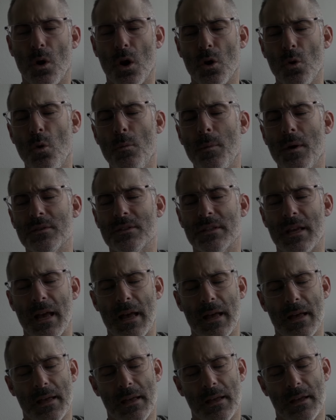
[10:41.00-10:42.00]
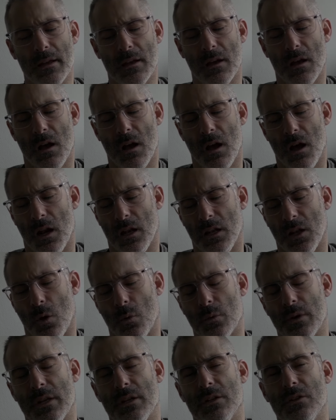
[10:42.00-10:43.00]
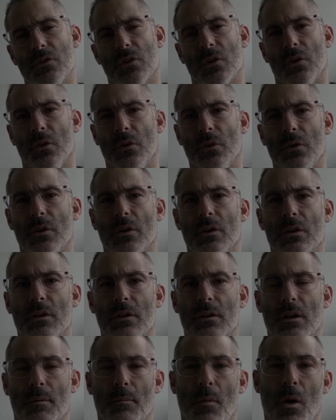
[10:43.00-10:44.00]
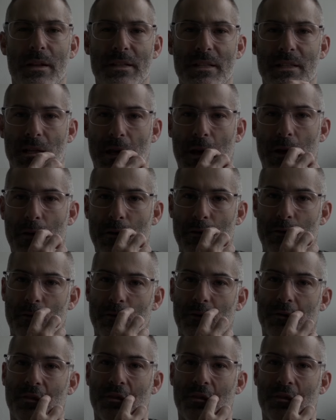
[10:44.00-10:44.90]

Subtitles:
I almost get lulled into a mindset of